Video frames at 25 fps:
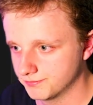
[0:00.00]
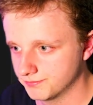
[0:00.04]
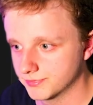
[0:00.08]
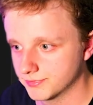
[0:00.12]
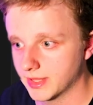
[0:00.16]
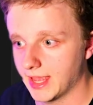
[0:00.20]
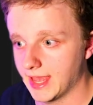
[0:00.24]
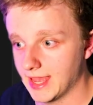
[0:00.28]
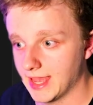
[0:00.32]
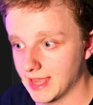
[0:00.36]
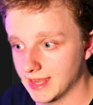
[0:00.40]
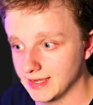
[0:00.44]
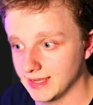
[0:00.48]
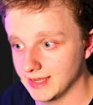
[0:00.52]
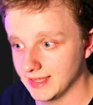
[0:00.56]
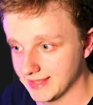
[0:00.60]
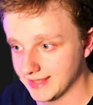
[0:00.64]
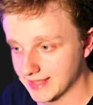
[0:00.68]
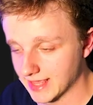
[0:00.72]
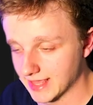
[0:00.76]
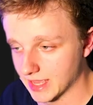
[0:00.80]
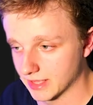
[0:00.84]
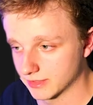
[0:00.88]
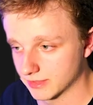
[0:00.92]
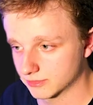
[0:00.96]
And
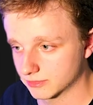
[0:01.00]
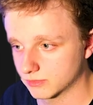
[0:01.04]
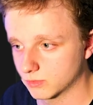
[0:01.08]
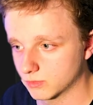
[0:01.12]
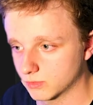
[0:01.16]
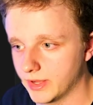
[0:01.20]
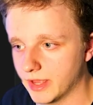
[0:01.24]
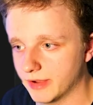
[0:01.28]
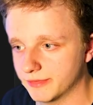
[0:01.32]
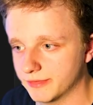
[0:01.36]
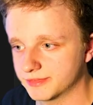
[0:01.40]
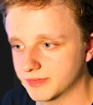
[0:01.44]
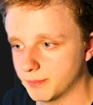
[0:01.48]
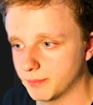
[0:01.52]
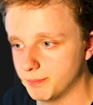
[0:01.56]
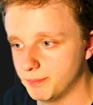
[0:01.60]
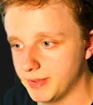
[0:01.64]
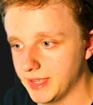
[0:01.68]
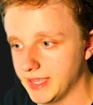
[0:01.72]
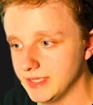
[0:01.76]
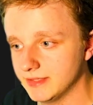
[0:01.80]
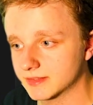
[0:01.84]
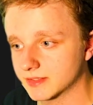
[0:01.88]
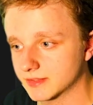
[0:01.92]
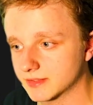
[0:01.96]
yes, we have the
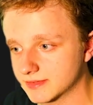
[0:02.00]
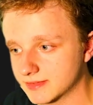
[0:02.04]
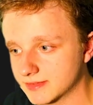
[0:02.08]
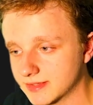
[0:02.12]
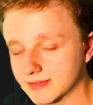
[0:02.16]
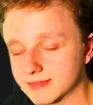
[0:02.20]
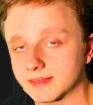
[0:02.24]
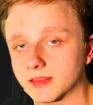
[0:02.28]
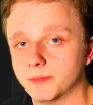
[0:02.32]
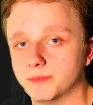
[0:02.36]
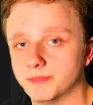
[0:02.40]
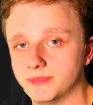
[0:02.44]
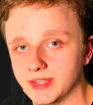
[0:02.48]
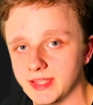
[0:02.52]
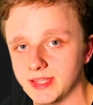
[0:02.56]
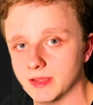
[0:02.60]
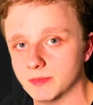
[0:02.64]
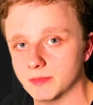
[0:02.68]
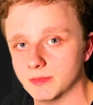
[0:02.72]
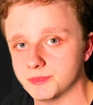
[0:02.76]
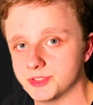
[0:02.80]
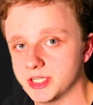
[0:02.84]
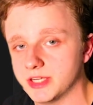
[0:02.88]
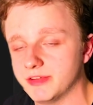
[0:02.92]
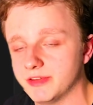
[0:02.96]
base system
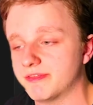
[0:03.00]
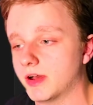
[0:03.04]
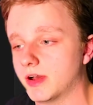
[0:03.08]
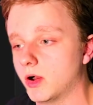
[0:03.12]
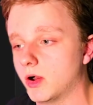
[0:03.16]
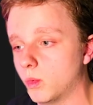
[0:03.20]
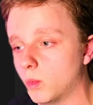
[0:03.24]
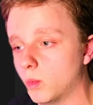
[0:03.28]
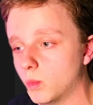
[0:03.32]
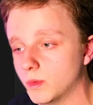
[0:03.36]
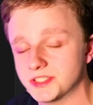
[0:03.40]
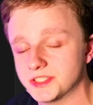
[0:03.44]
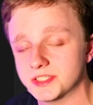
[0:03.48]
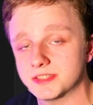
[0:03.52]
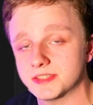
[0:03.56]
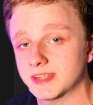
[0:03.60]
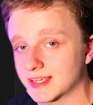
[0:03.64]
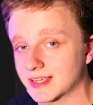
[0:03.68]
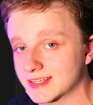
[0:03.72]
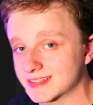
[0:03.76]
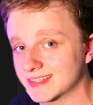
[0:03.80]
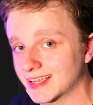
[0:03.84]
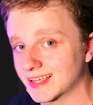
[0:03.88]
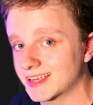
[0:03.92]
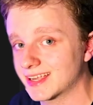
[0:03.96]
DMG file, which is
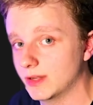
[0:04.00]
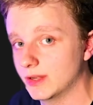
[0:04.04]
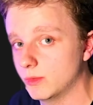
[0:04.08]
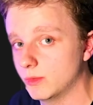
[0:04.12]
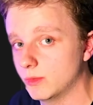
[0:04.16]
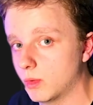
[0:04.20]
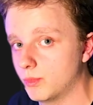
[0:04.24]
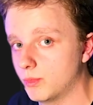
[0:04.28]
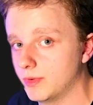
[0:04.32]
exactly what we